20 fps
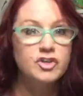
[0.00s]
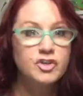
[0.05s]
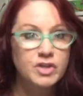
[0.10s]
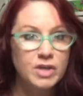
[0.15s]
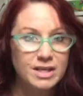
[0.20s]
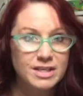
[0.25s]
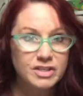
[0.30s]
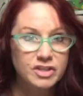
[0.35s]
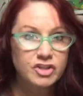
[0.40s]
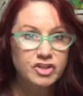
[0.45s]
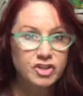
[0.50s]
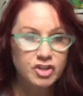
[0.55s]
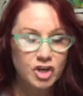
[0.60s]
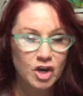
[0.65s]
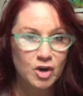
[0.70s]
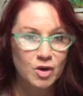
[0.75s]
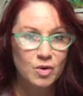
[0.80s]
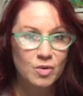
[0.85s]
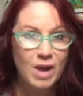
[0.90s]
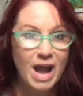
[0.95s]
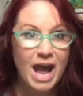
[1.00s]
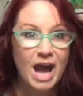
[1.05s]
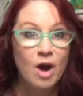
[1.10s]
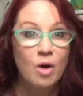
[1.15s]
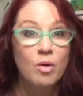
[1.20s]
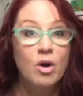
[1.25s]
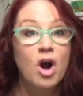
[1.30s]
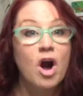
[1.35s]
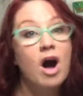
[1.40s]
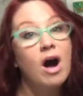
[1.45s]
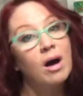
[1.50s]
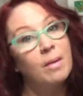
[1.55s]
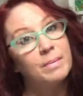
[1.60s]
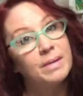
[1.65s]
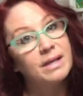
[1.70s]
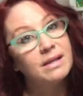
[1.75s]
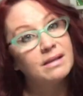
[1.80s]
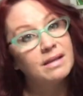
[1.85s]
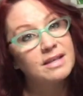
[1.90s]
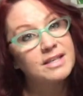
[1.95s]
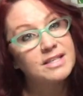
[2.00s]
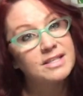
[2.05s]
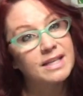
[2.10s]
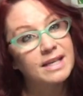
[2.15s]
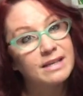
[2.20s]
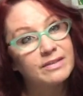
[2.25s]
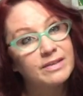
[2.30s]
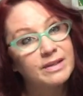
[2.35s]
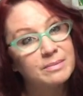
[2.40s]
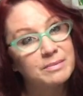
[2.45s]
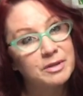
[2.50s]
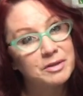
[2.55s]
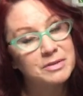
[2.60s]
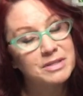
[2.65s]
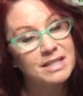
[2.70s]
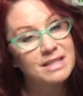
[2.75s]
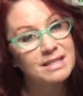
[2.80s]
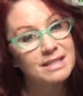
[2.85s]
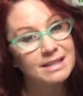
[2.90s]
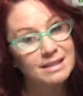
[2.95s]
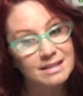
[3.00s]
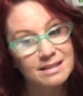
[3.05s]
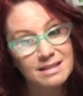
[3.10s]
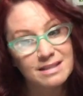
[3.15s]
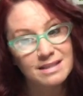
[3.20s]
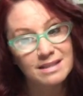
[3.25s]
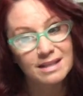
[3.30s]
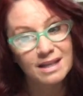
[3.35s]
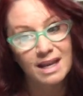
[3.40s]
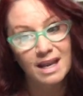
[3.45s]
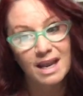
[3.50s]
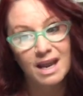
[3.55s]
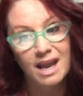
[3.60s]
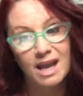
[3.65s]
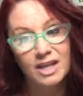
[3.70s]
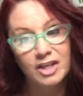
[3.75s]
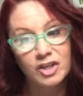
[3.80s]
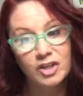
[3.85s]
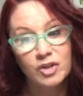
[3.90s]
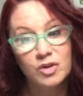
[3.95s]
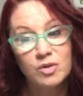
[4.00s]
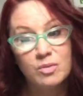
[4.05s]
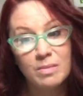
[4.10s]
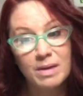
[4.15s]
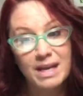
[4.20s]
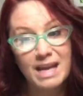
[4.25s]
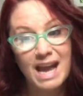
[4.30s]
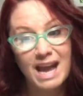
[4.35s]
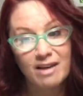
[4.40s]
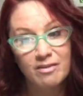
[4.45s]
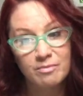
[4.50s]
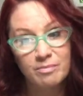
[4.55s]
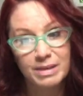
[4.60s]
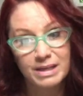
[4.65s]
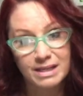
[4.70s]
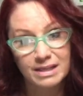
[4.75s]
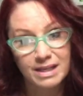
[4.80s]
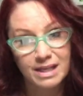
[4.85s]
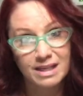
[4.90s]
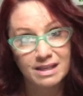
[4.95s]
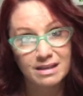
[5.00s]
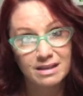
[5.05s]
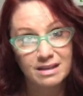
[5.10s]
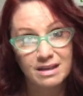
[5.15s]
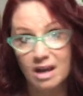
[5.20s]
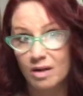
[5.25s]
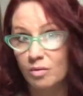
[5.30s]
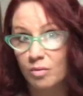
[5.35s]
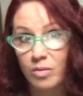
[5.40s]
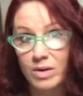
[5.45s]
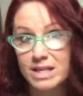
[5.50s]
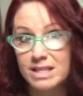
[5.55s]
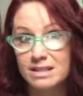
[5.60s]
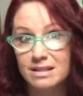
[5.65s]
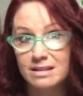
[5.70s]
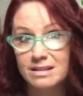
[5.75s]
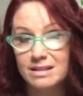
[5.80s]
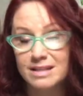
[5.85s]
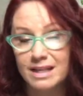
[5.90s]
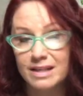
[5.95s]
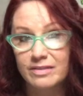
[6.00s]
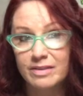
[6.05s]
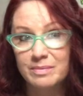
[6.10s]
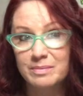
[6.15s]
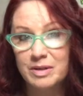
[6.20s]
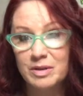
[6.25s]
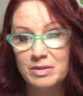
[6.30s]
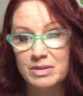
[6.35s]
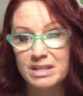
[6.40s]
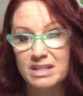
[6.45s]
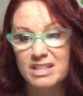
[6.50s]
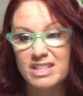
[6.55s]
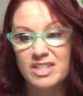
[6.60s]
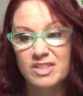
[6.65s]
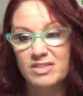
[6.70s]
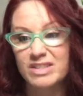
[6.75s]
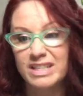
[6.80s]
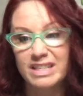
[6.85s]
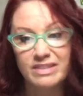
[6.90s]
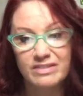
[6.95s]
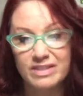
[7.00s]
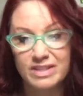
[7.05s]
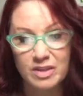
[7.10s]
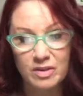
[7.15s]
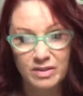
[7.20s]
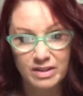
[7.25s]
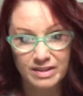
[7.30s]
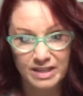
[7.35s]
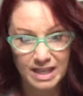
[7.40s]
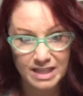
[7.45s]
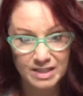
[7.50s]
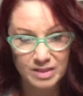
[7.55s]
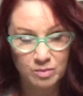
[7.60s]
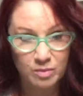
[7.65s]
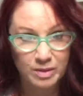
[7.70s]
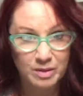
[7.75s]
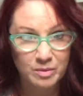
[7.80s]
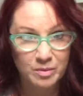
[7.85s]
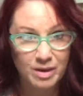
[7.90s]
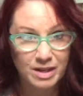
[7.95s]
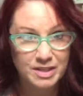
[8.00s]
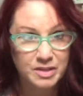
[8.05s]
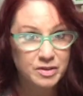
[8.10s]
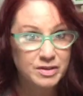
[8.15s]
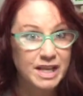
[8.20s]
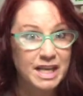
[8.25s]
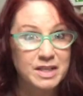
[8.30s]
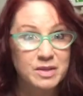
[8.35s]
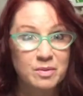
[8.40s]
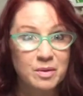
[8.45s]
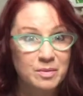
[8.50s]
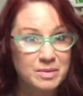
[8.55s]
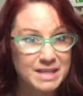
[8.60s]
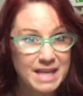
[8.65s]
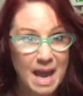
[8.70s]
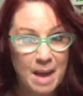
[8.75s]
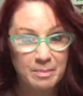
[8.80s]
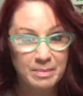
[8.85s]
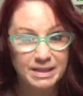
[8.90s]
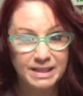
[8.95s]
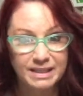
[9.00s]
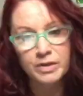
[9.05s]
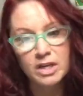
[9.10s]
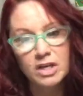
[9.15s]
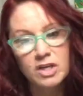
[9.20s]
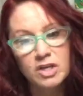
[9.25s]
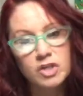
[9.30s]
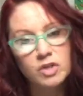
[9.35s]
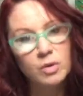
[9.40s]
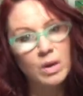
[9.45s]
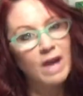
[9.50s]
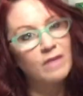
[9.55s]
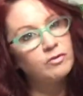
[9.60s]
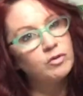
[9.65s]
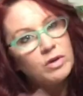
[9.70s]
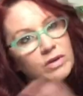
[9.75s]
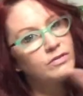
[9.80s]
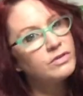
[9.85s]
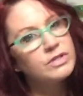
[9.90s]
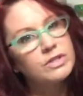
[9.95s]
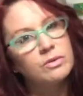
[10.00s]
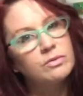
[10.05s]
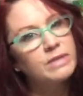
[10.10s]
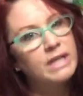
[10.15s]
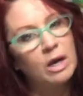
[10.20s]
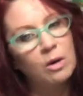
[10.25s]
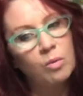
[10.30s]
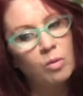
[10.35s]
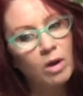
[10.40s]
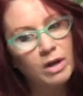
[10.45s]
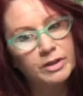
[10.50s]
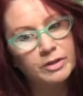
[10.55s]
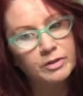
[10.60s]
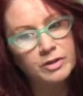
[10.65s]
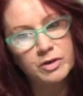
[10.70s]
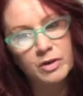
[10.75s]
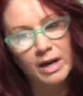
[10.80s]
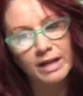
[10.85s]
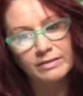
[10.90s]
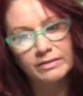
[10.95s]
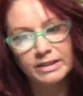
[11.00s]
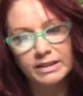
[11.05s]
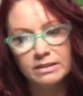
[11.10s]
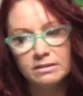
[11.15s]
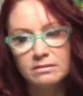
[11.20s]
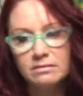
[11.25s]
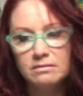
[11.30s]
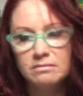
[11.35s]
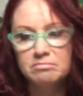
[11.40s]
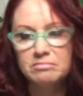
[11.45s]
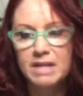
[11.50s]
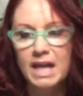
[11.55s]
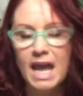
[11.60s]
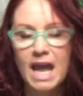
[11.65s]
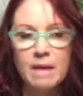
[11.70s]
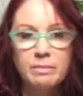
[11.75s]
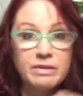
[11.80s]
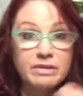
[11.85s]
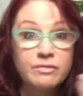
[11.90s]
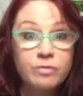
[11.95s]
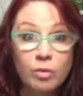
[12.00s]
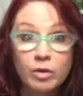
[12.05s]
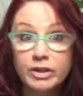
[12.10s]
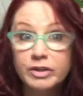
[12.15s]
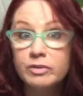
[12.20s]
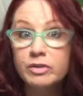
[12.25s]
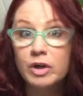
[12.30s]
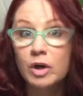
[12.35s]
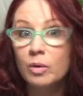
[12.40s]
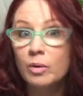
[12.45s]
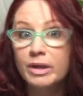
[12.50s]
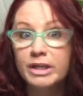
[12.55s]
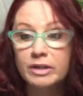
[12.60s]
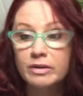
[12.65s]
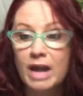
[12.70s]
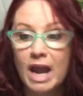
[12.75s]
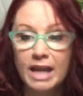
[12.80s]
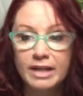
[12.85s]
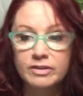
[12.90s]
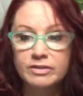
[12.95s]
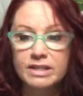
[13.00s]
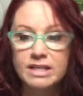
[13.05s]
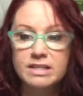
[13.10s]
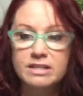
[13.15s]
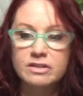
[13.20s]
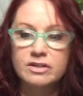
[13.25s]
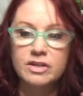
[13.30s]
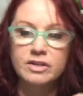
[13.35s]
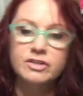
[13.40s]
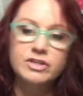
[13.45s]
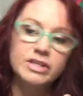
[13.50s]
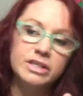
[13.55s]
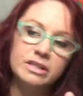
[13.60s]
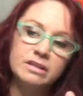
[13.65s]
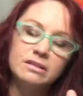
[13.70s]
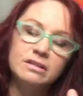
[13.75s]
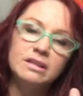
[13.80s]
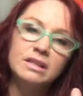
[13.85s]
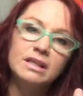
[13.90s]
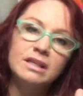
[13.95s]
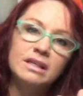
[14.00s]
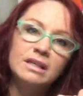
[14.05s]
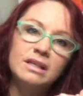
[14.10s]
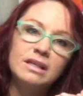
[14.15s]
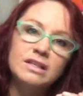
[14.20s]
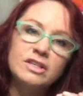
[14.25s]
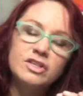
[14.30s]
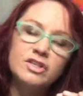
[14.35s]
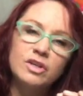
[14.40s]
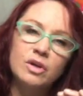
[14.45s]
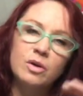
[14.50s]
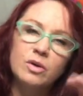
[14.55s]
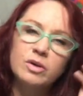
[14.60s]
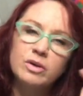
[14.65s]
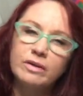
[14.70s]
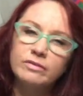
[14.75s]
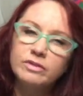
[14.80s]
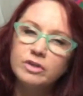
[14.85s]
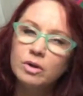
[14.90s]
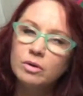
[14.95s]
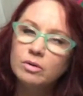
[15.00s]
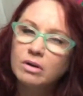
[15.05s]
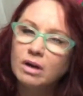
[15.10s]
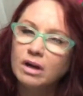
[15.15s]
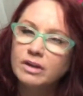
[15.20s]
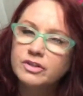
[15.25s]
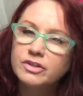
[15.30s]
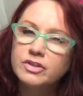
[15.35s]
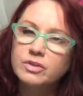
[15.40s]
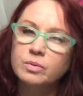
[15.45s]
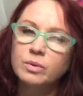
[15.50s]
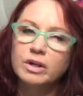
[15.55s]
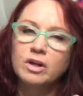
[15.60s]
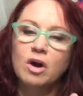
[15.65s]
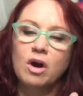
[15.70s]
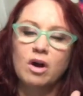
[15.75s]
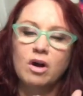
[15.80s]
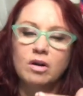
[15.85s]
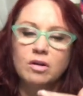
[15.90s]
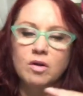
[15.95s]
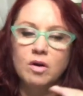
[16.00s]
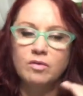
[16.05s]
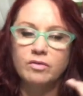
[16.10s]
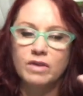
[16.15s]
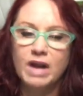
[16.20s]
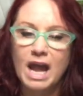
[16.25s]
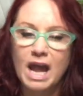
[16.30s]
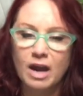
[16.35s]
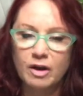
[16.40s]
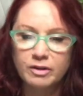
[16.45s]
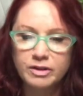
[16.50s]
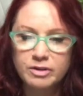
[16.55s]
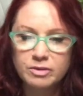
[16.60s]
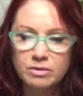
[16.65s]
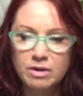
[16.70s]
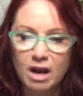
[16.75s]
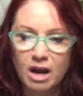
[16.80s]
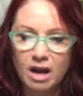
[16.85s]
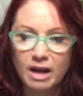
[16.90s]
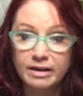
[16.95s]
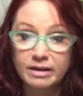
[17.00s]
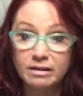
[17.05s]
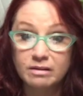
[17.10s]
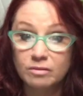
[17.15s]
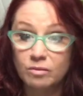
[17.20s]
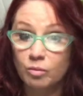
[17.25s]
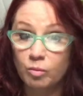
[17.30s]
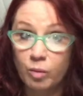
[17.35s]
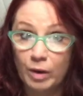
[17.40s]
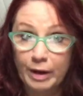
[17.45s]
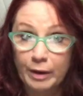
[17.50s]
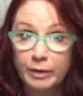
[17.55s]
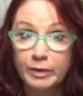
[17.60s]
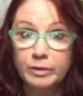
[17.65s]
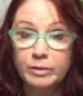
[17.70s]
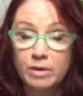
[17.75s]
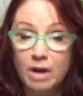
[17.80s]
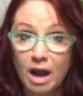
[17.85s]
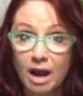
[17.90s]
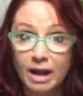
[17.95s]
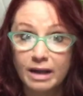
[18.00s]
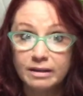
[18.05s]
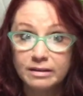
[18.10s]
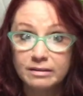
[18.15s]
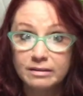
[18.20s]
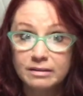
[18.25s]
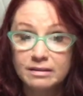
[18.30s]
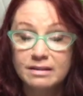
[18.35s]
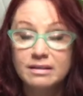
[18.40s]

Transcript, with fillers: Just to show how common a state of hypnosis is, you may have been in a recent state of hypnosis and you didn't even know that that's what it was or that's what was happening. So, have you ever zoned out while you're driving and before you know it, you're at your destination? So, you have no conscious recall over how you got where you got?